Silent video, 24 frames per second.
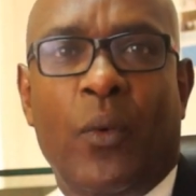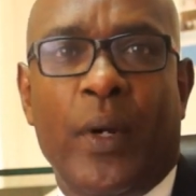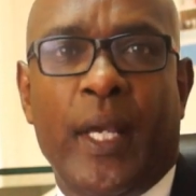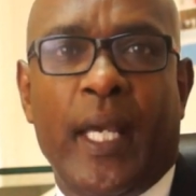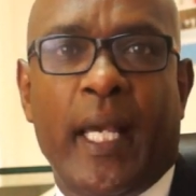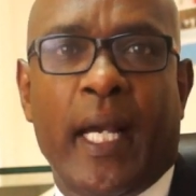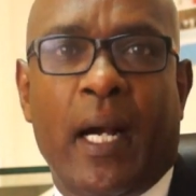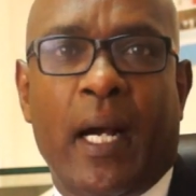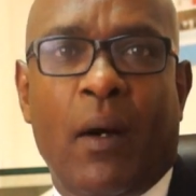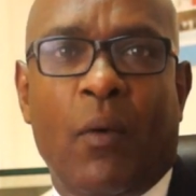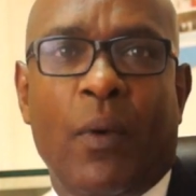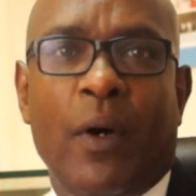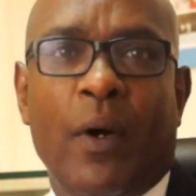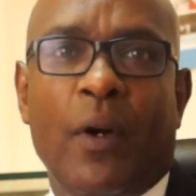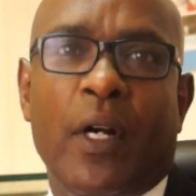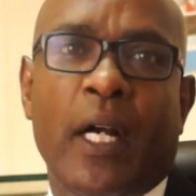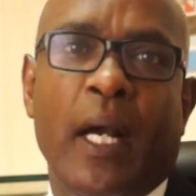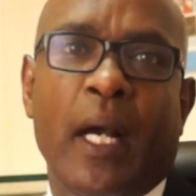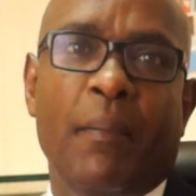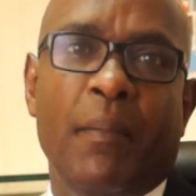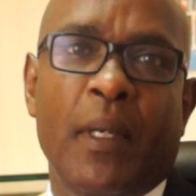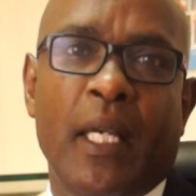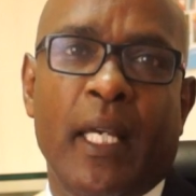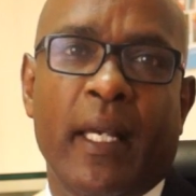We are
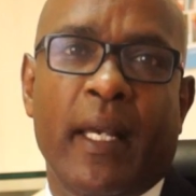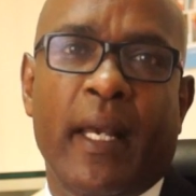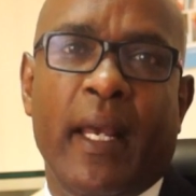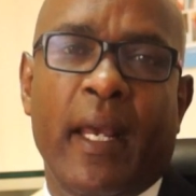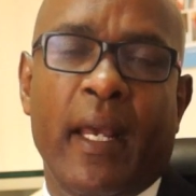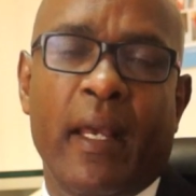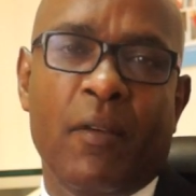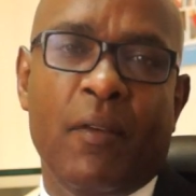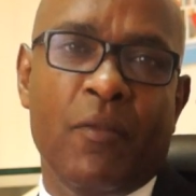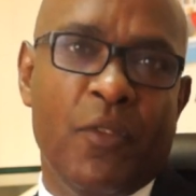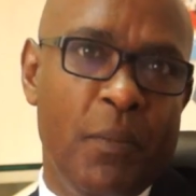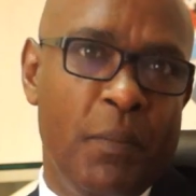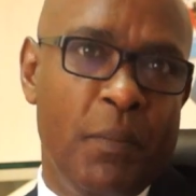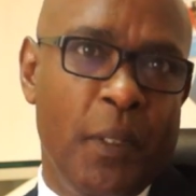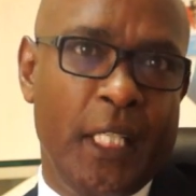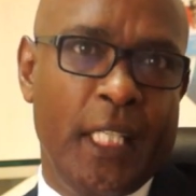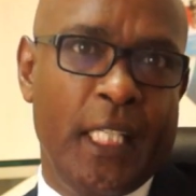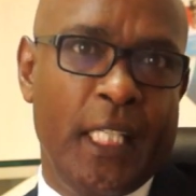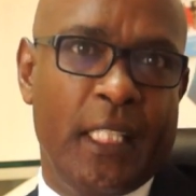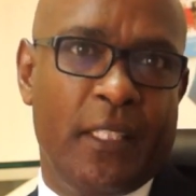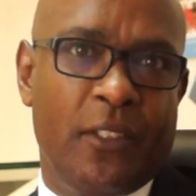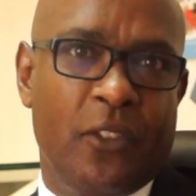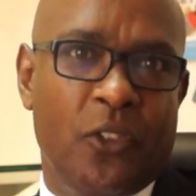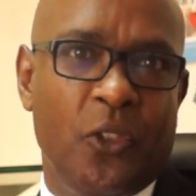welcoming
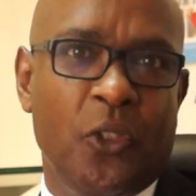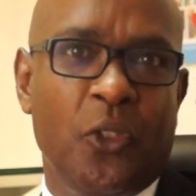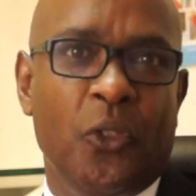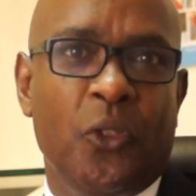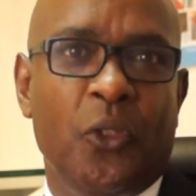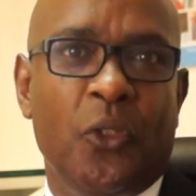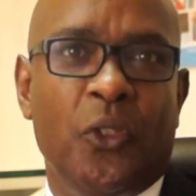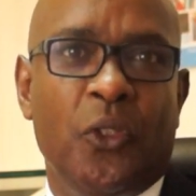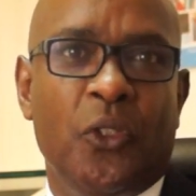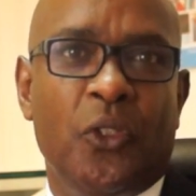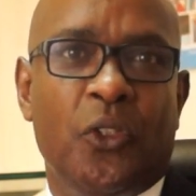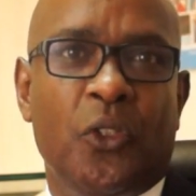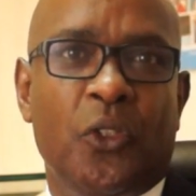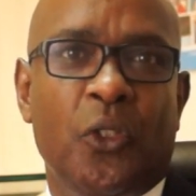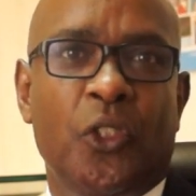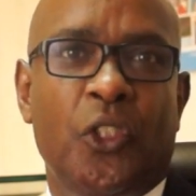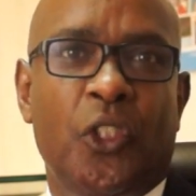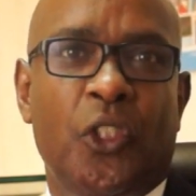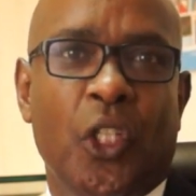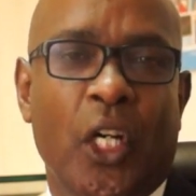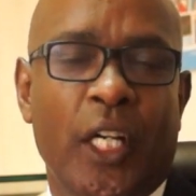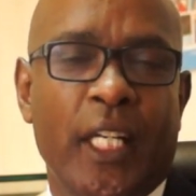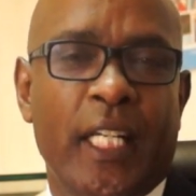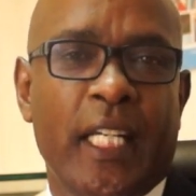everybody to
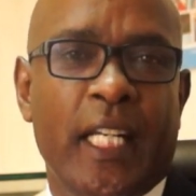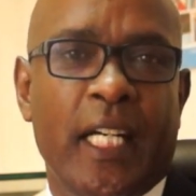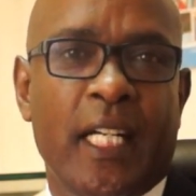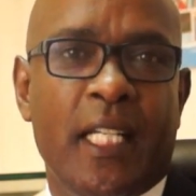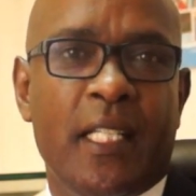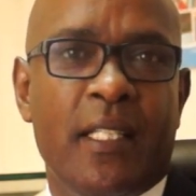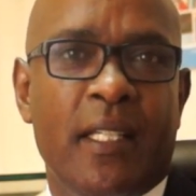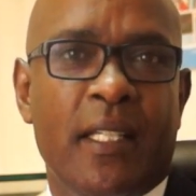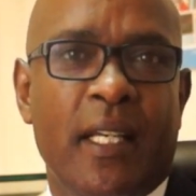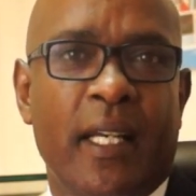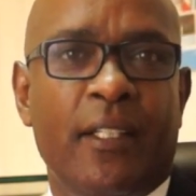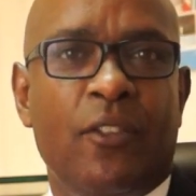join us.